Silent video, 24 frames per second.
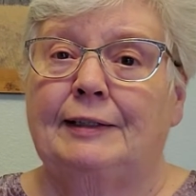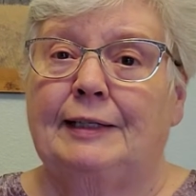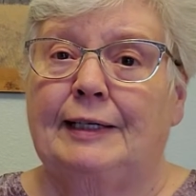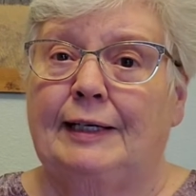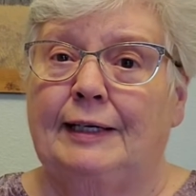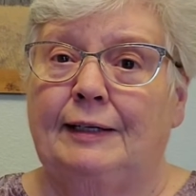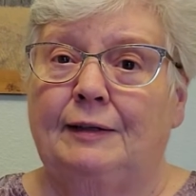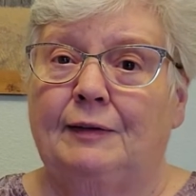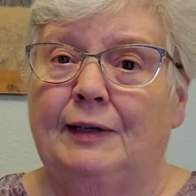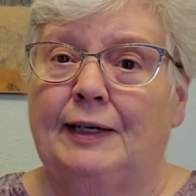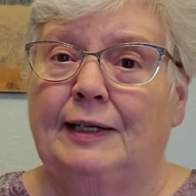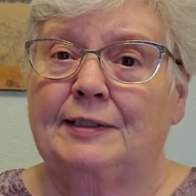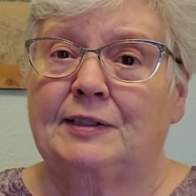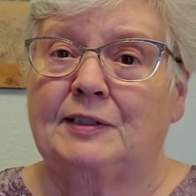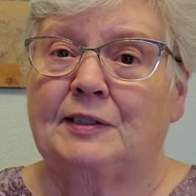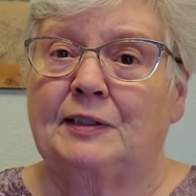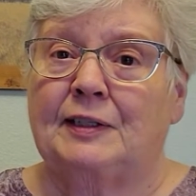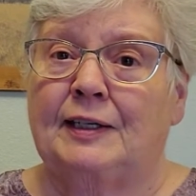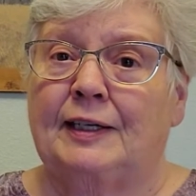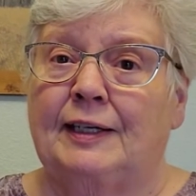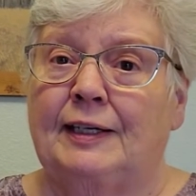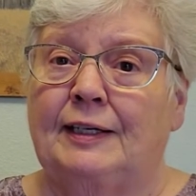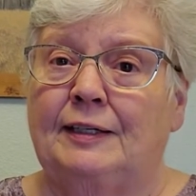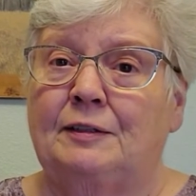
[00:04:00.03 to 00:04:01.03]
to eat last
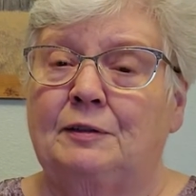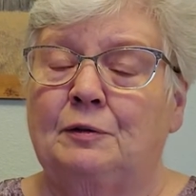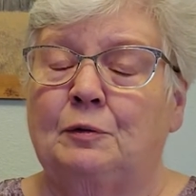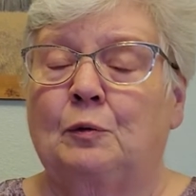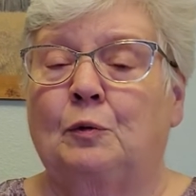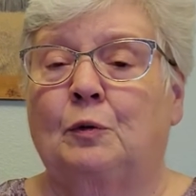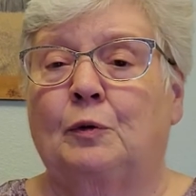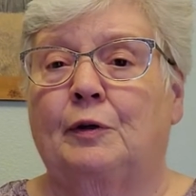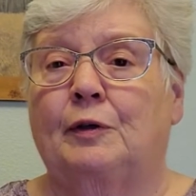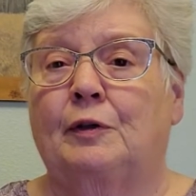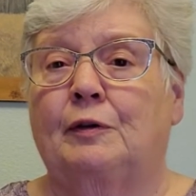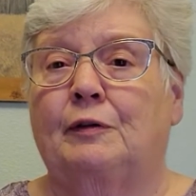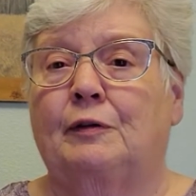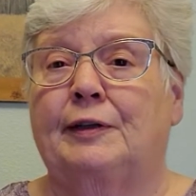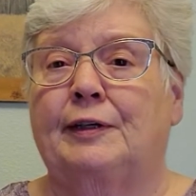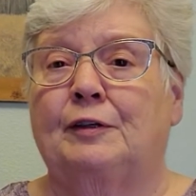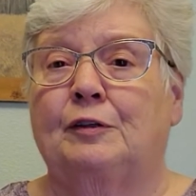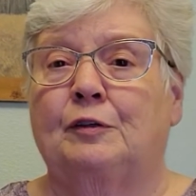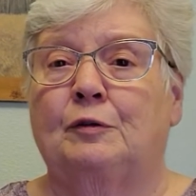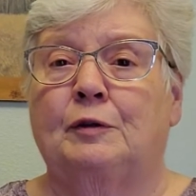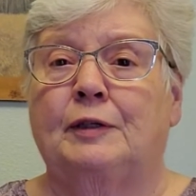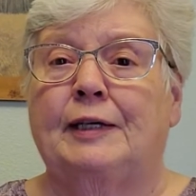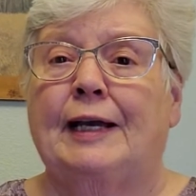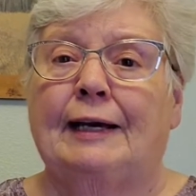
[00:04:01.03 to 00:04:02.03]
night or
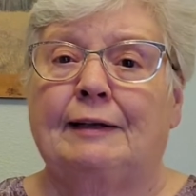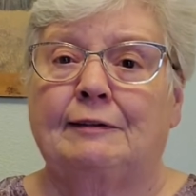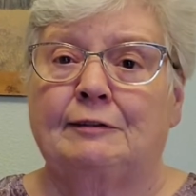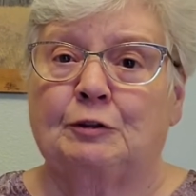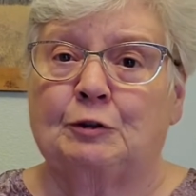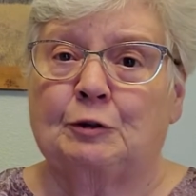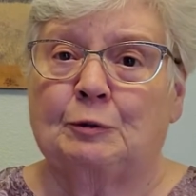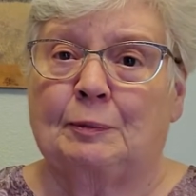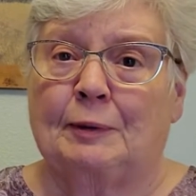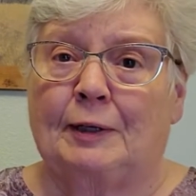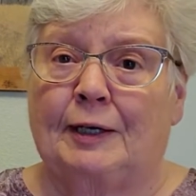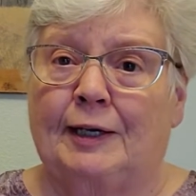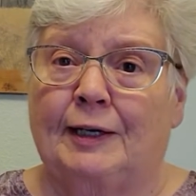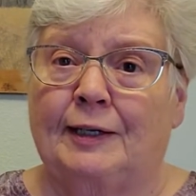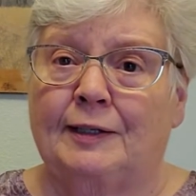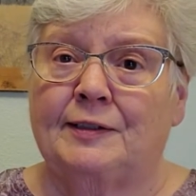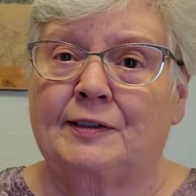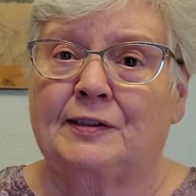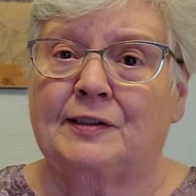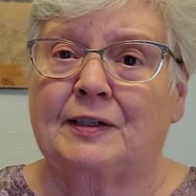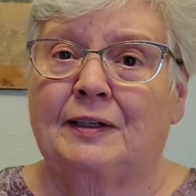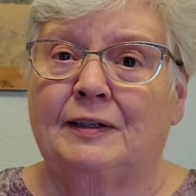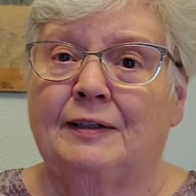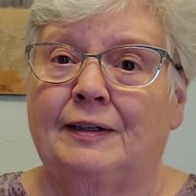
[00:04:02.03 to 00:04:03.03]
their cat litter
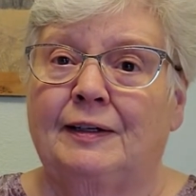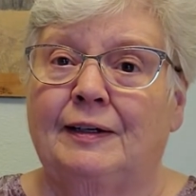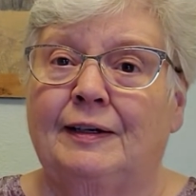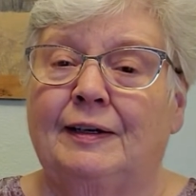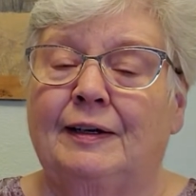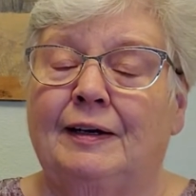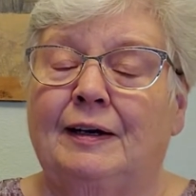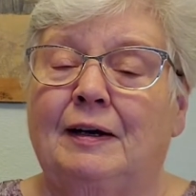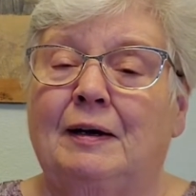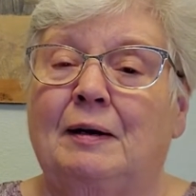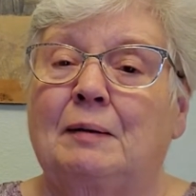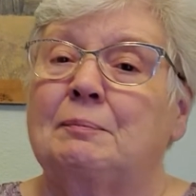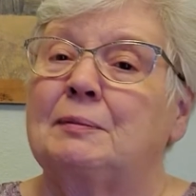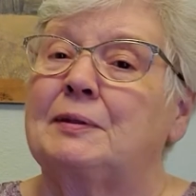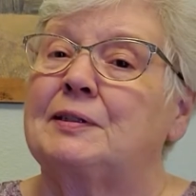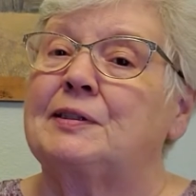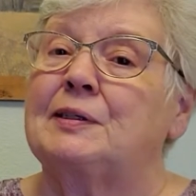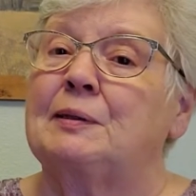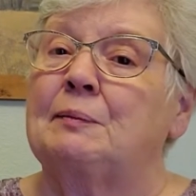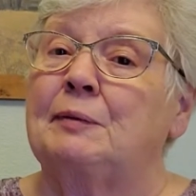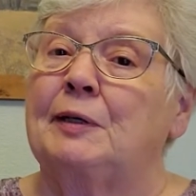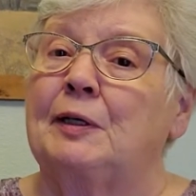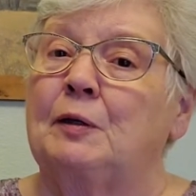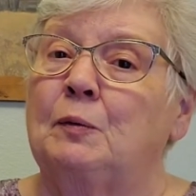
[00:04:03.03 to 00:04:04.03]
box, but
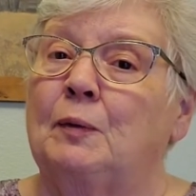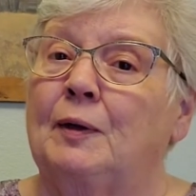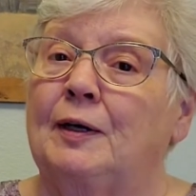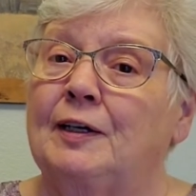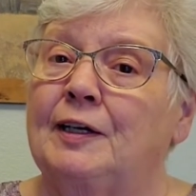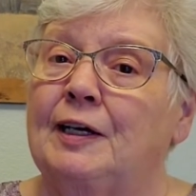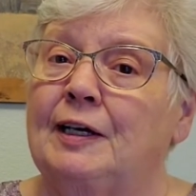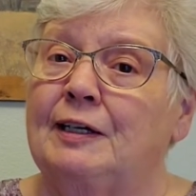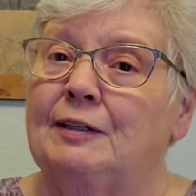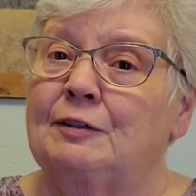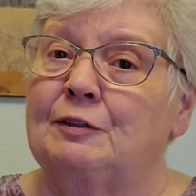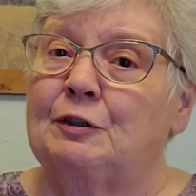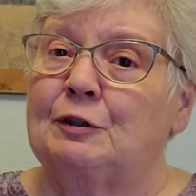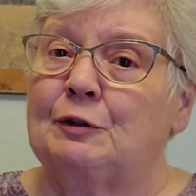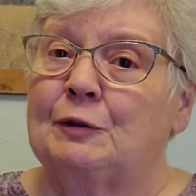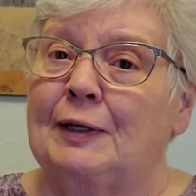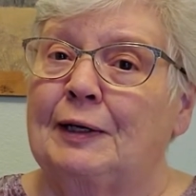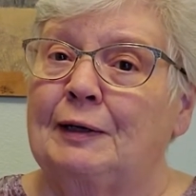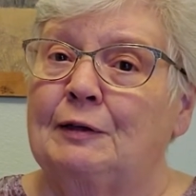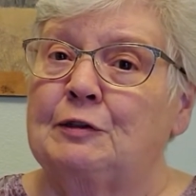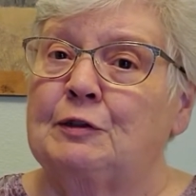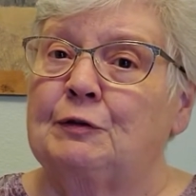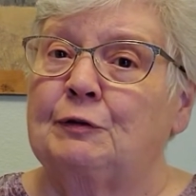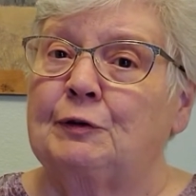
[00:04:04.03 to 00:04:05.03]
somebody walking into your
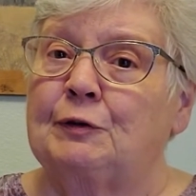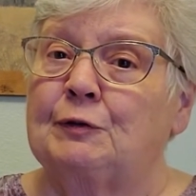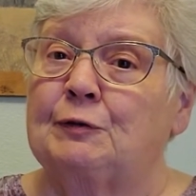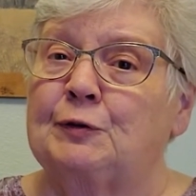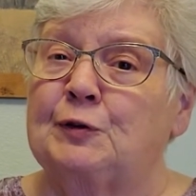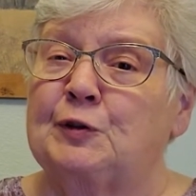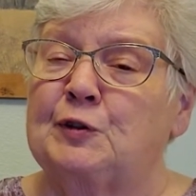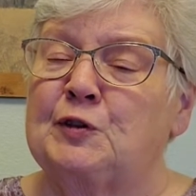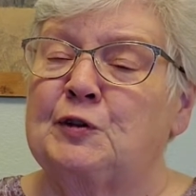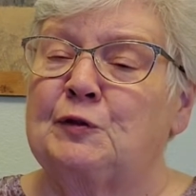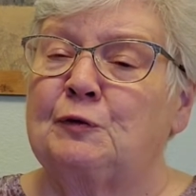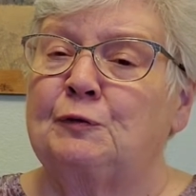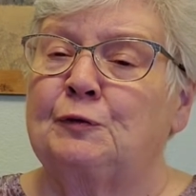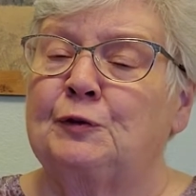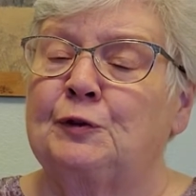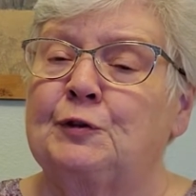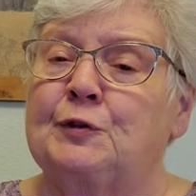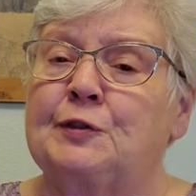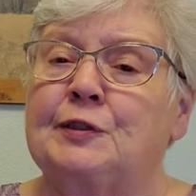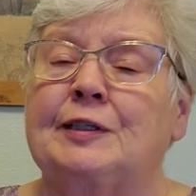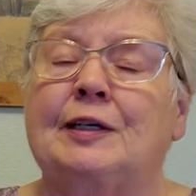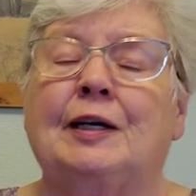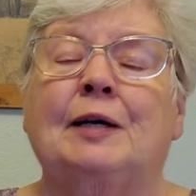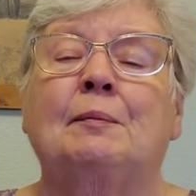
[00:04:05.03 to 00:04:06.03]
house for the
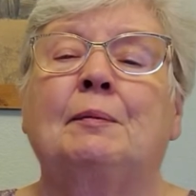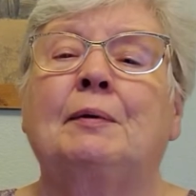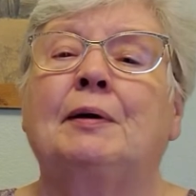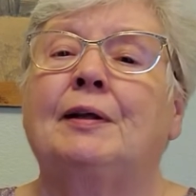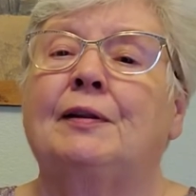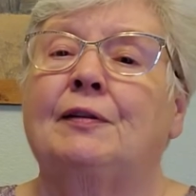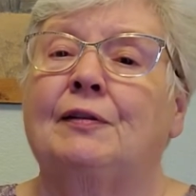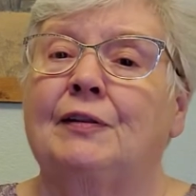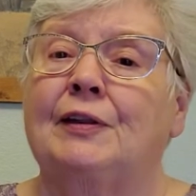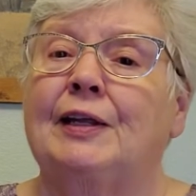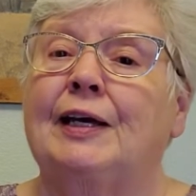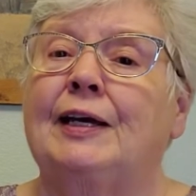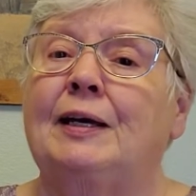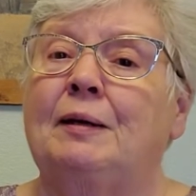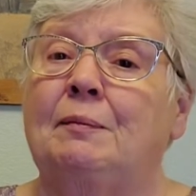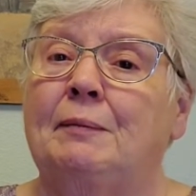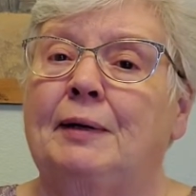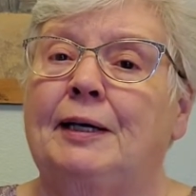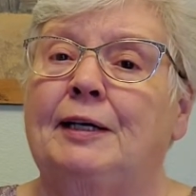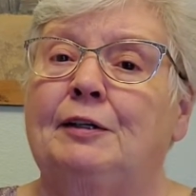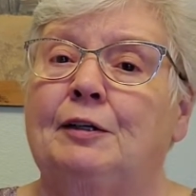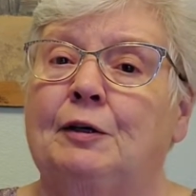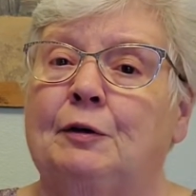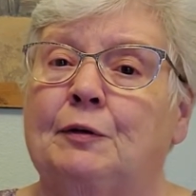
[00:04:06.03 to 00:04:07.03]
first time, they
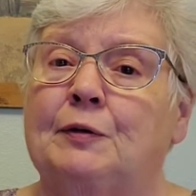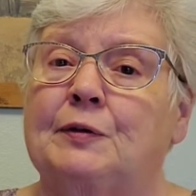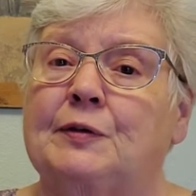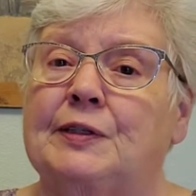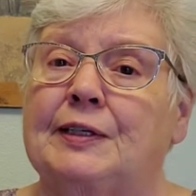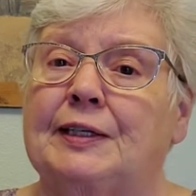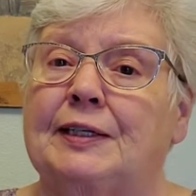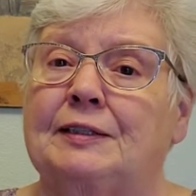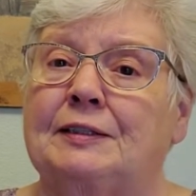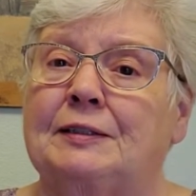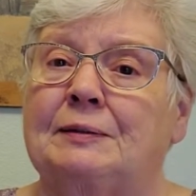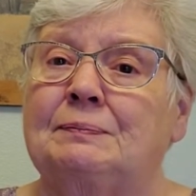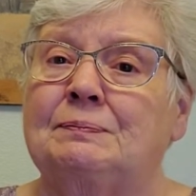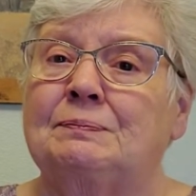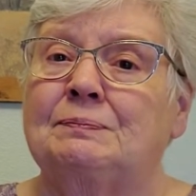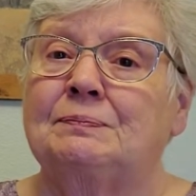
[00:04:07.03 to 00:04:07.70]
may notice it.